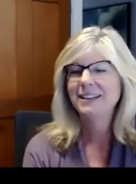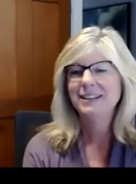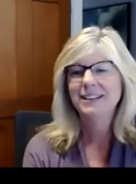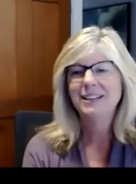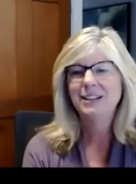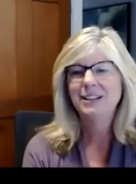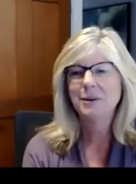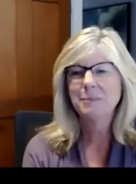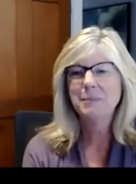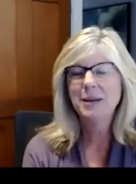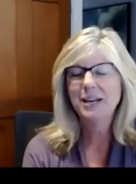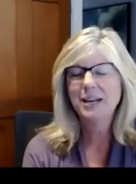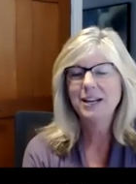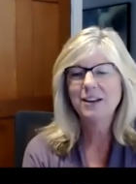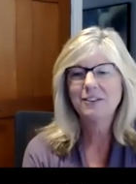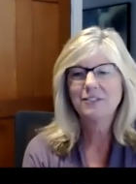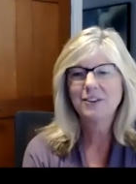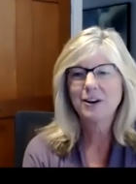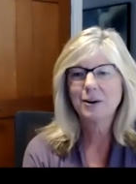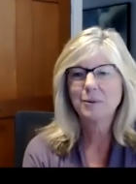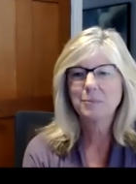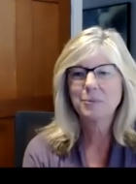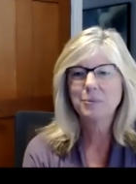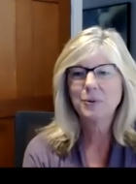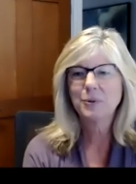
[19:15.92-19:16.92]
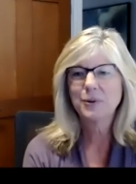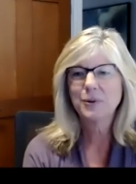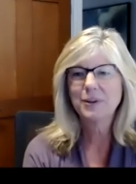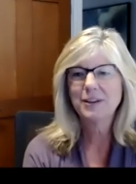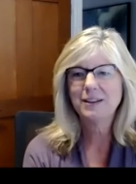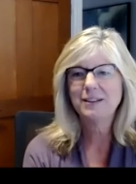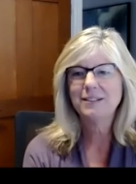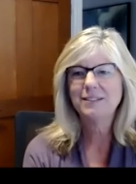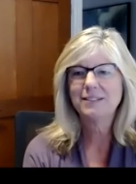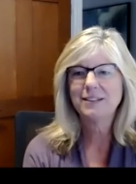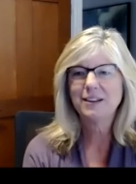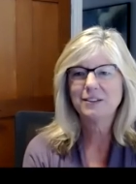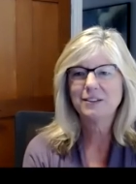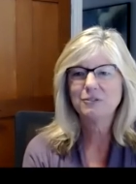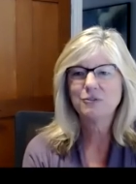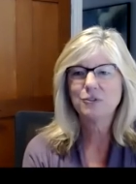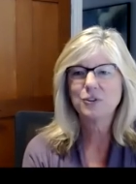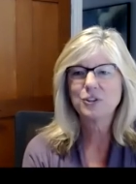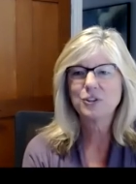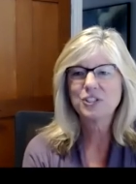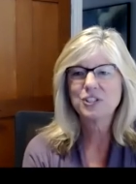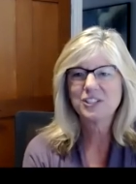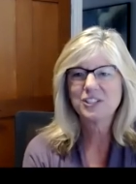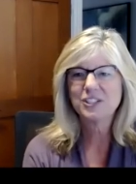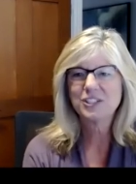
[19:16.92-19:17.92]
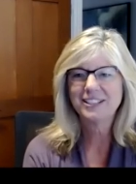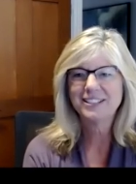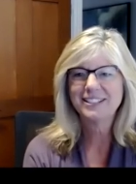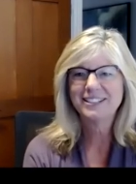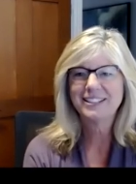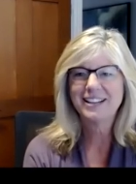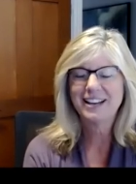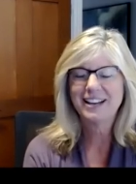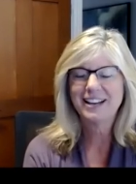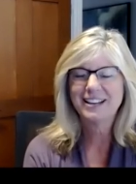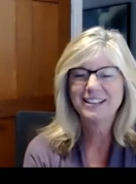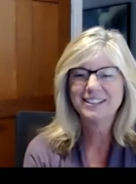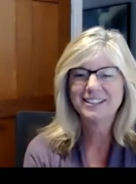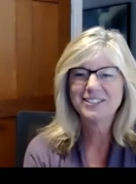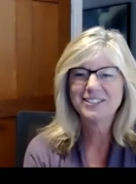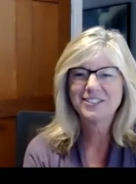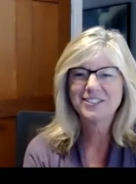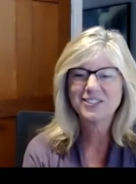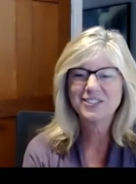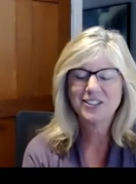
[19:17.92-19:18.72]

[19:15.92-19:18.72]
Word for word: you know, many of our employees, unfortunate uh,